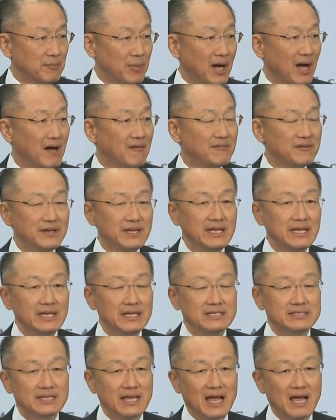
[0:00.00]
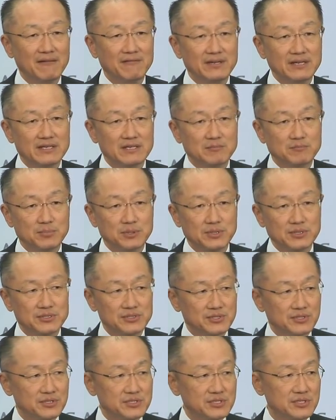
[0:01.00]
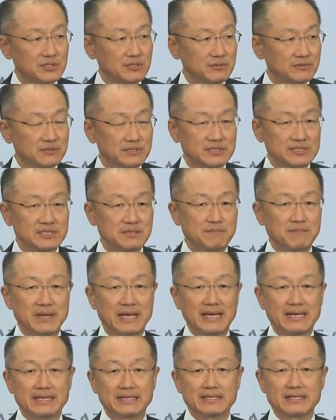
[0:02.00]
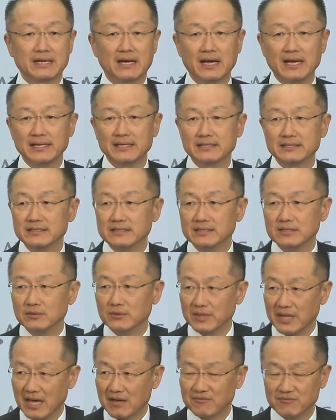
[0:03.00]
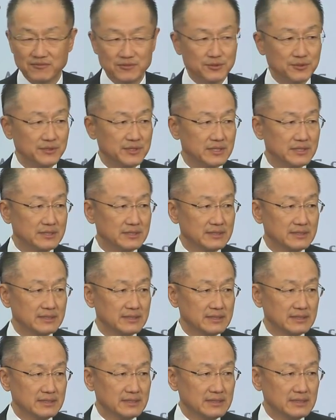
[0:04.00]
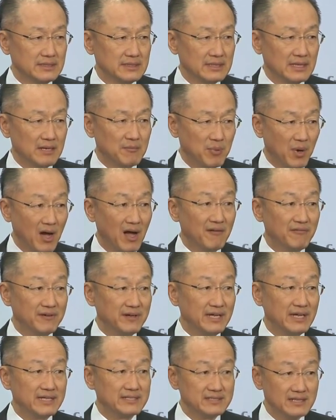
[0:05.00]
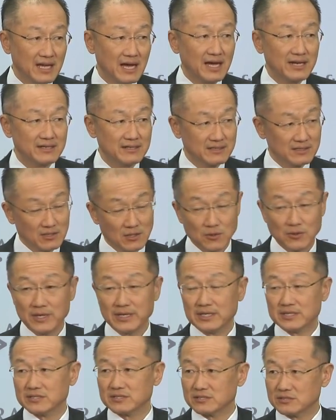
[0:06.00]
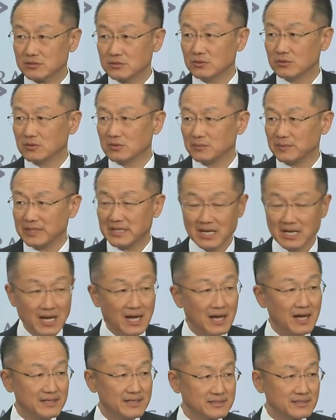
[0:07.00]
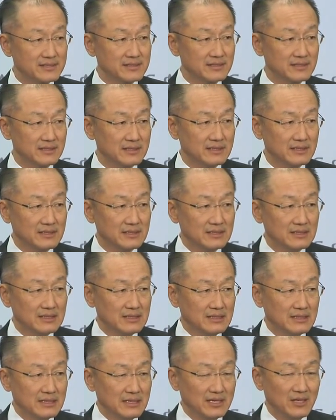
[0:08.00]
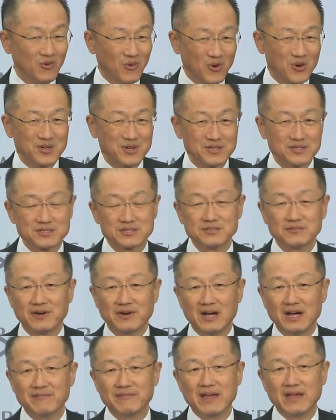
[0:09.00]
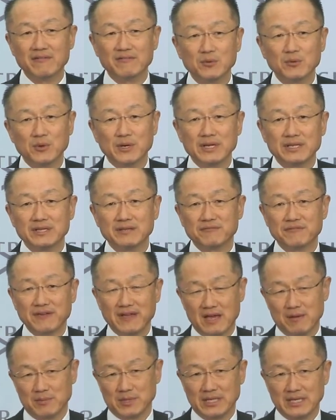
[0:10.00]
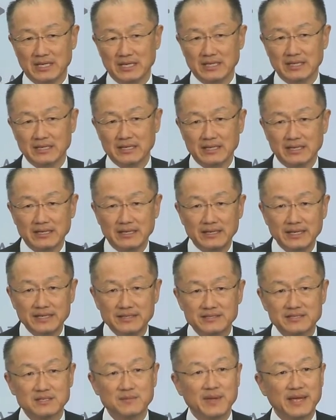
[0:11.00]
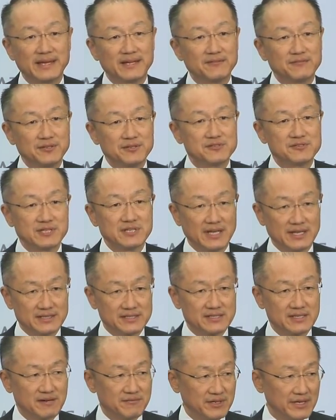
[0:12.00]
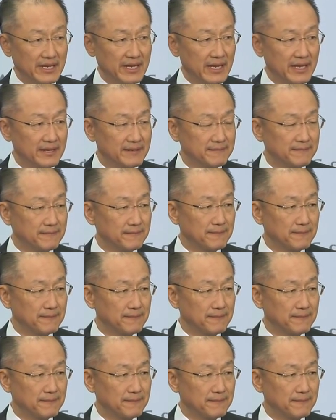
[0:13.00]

Poverty is having to put your children to bed at night without food. And poverty is not going to school because, in order to survive, everyone in the family needs to make a few cents every day.